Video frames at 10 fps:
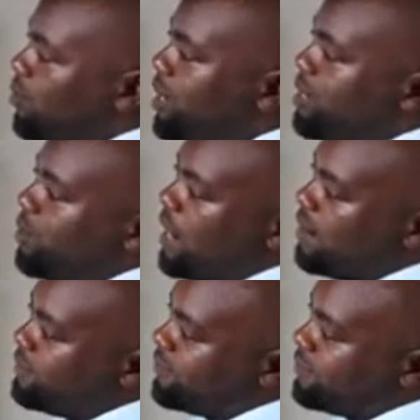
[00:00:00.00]
you
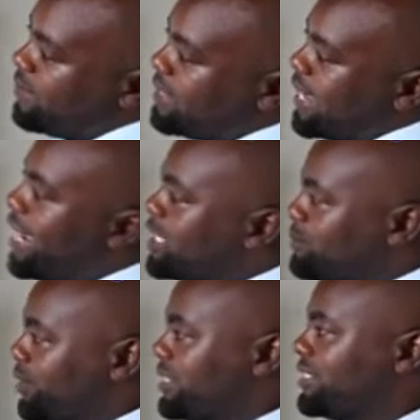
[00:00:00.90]
have the
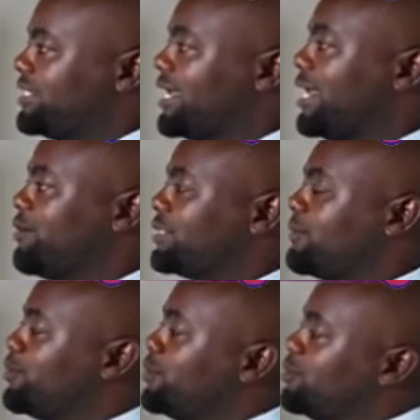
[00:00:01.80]
exponents and you're
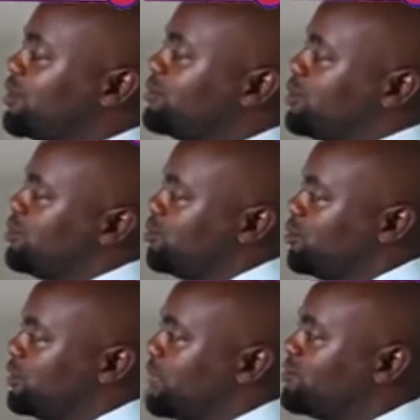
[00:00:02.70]
supposed
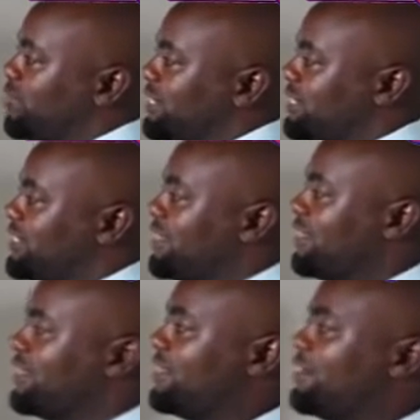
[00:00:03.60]
to subtract,
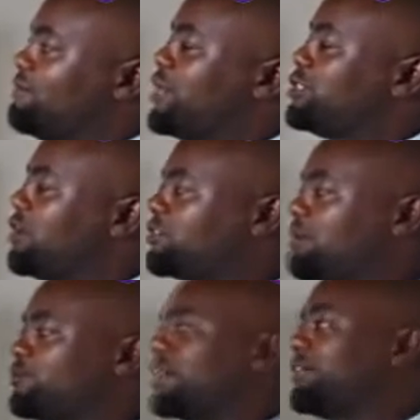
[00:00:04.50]
make sure you
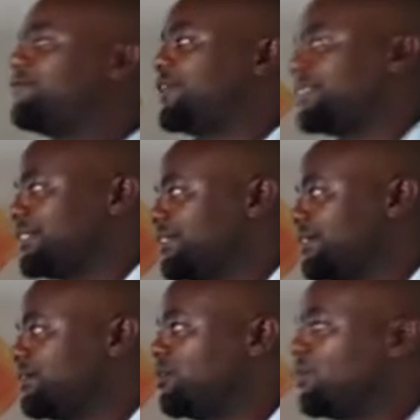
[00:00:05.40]
subtract first.
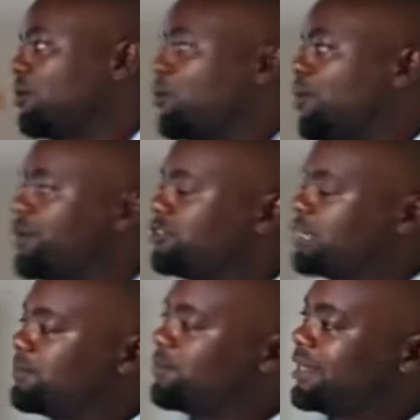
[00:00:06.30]
When you
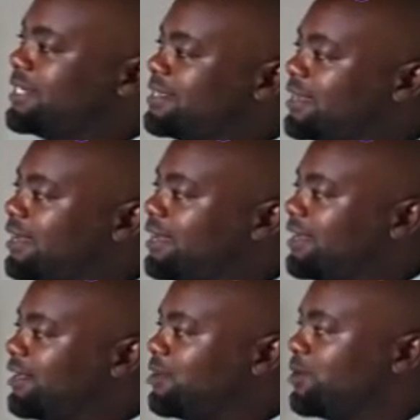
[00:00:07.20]
subtract
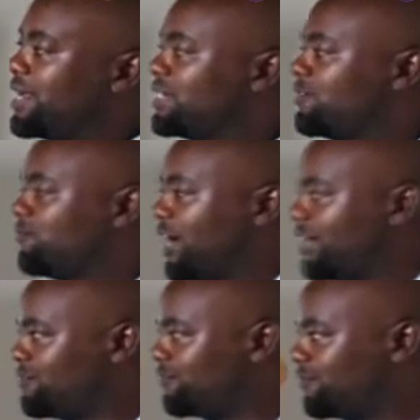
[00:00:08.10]
there, you get
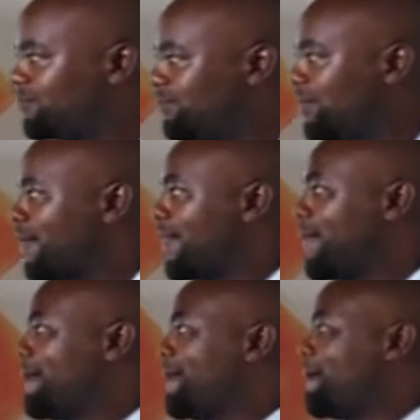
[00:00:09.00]
5
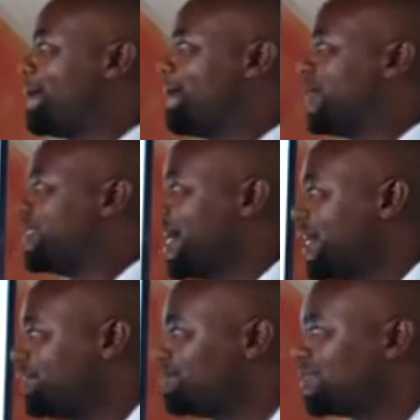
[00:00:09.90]

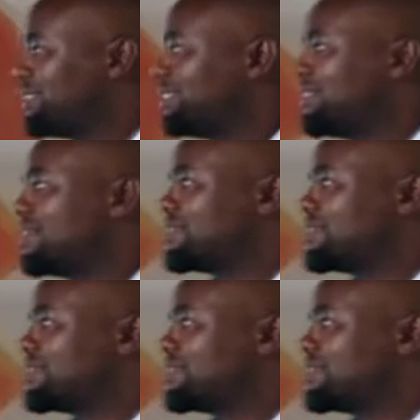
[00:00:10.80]
times